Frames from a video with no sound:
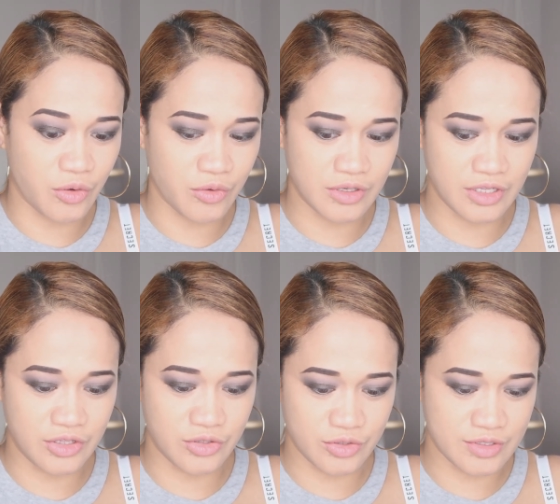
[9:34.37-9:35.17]
only
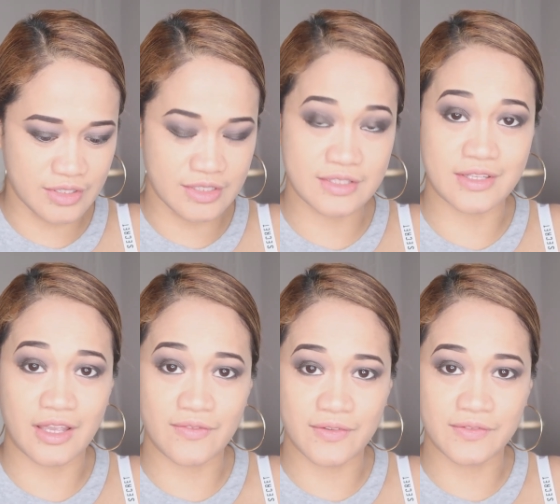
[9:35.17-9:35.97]
use this
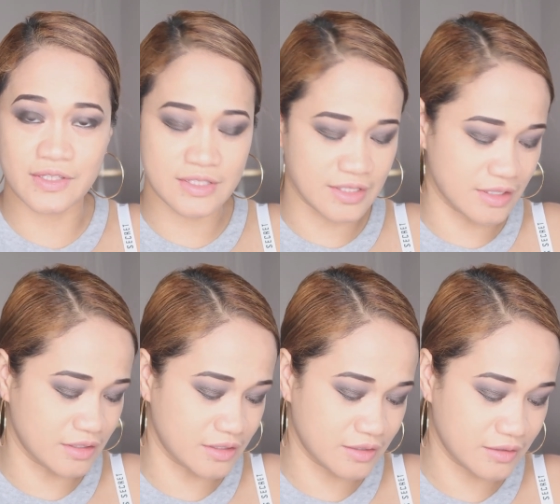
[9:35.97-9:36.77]
type of
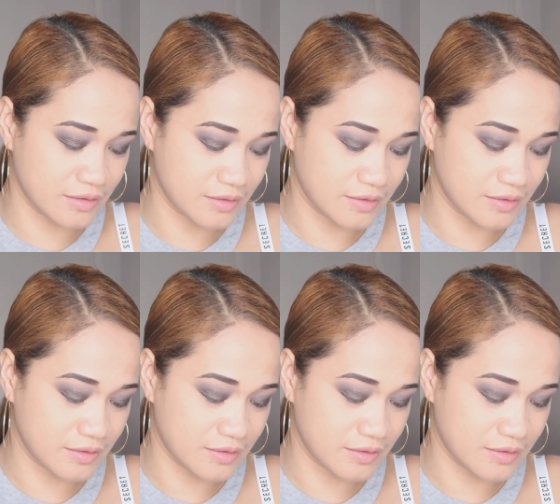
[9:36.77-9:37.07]
concealer